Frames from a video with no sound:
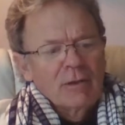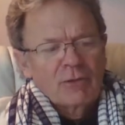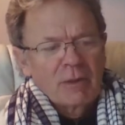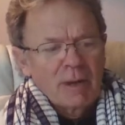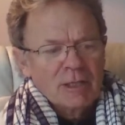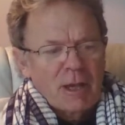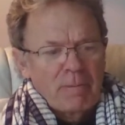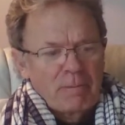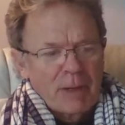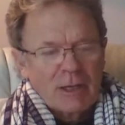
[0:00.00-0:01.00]
Females
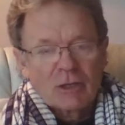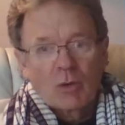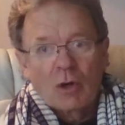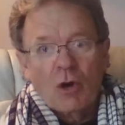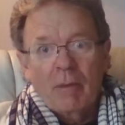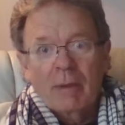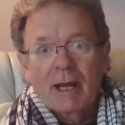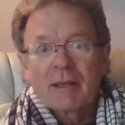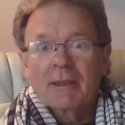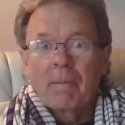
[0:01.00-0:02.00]
are bigger to
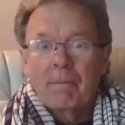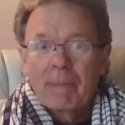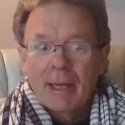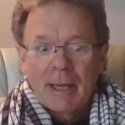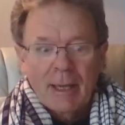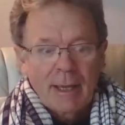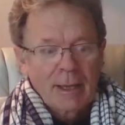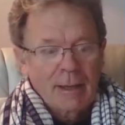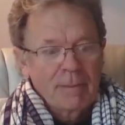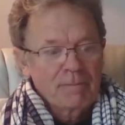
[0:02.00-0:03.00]
accommodate the big
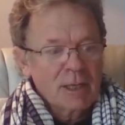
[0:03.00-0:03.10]
egg.